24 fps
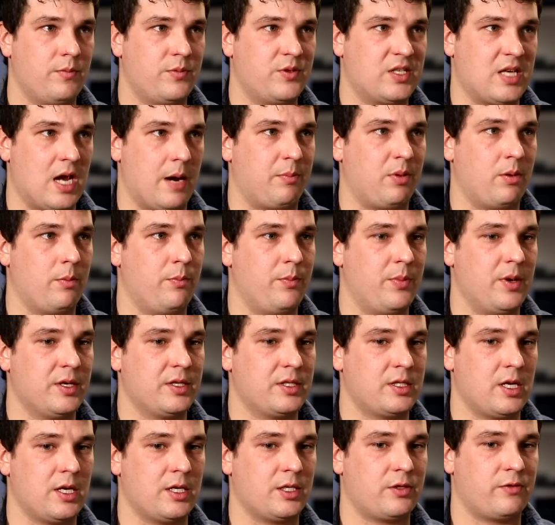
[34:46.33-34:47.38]
separate
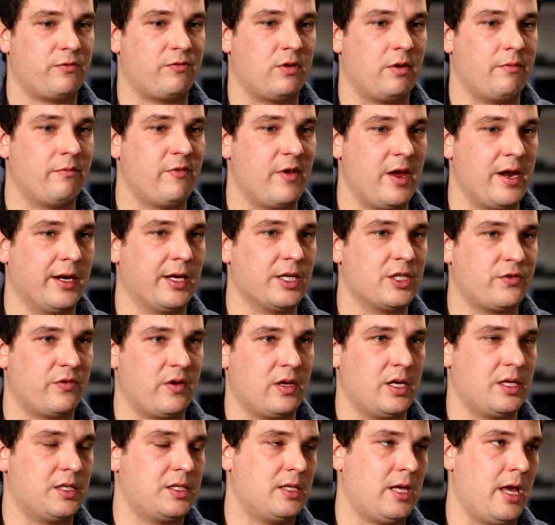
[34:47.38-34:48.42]
business from Vegas
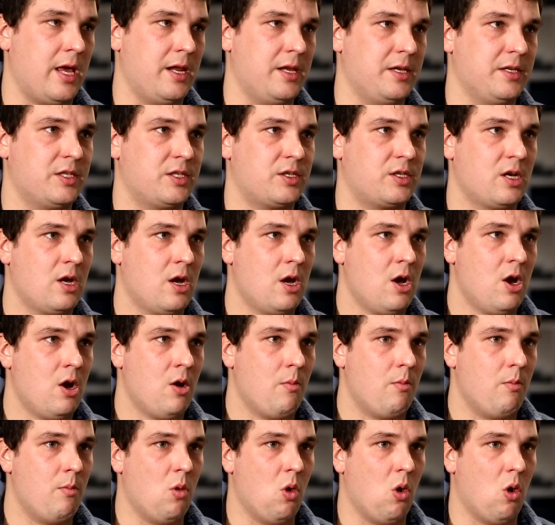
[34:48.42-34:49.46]
Fitness that is
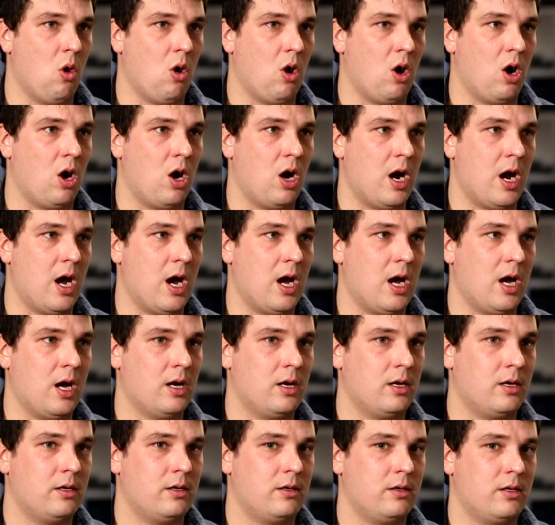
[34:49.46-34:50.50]

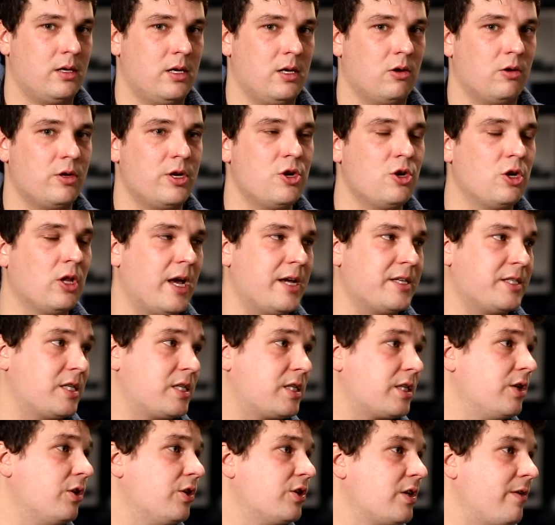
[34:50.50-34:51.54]
more utilize the
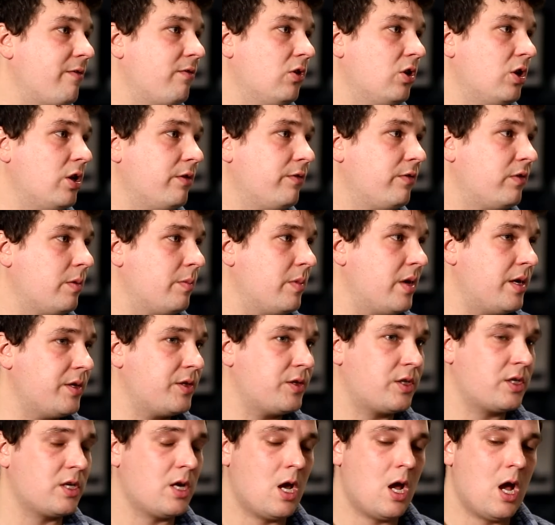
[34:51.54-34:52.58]
skills I've learned from
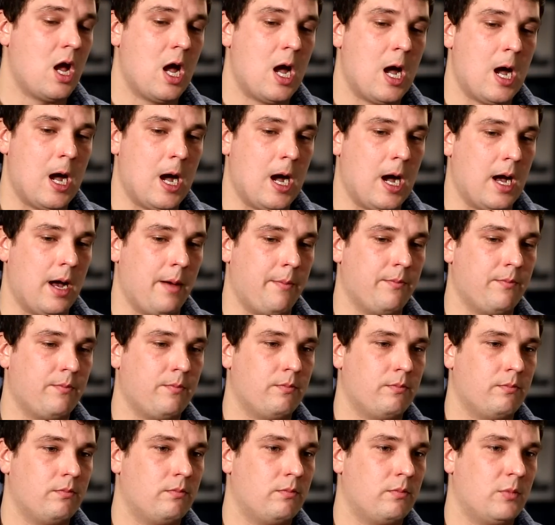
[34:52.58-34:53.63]
this.
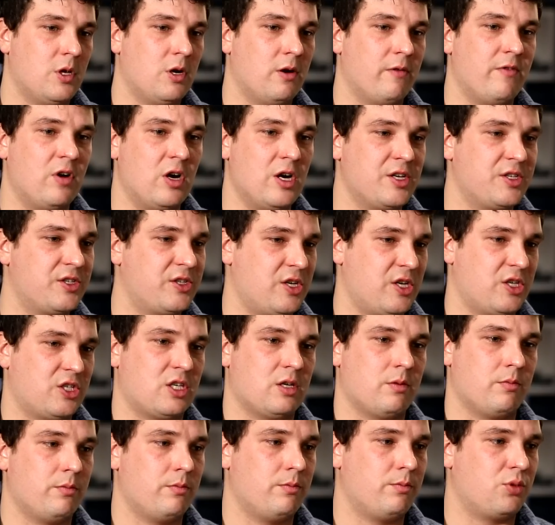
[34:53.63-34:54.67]
Very
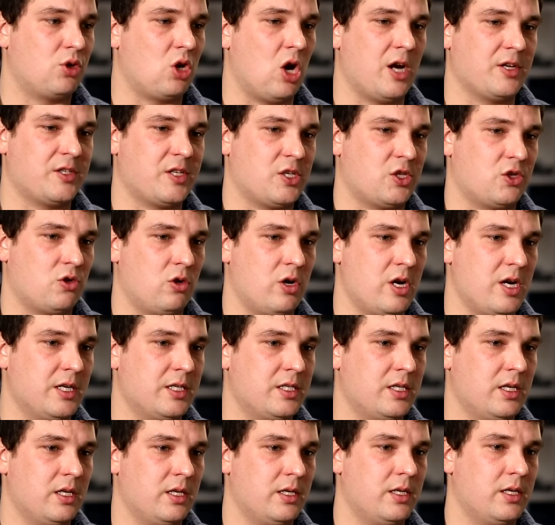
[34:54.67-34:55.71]
system process
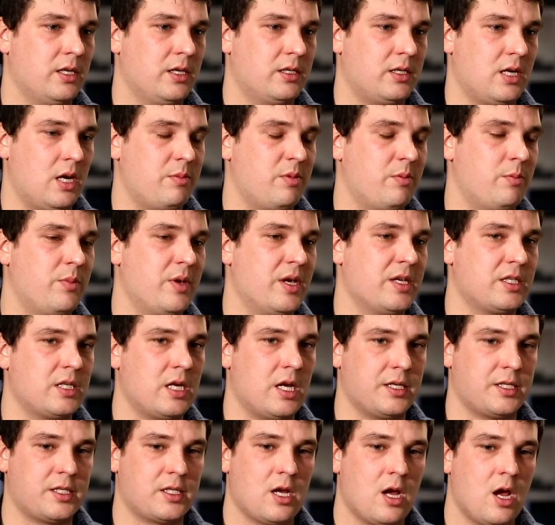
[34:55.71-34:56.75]
oriented type of
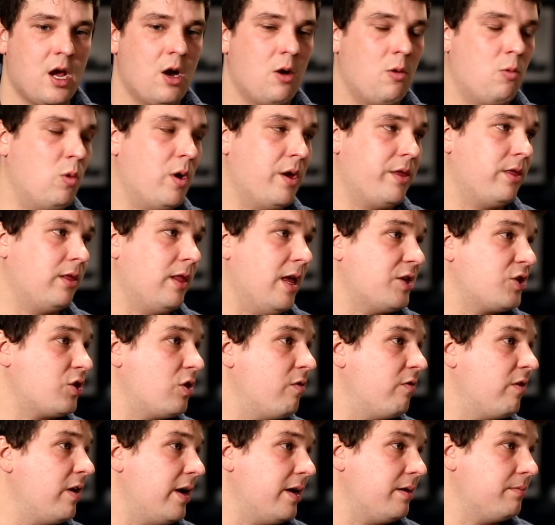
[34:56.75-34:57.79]
business with less
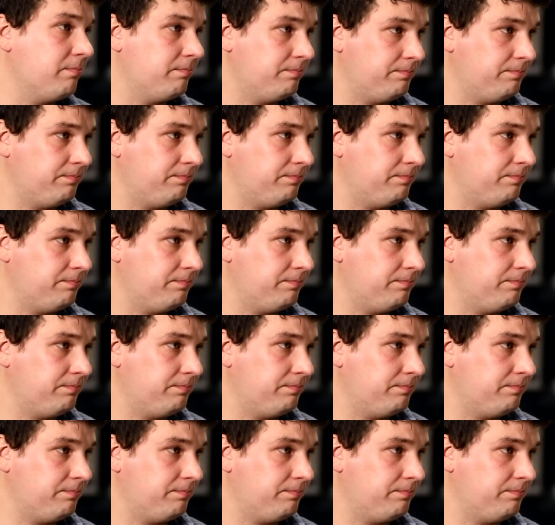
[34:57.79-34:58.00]
overhead.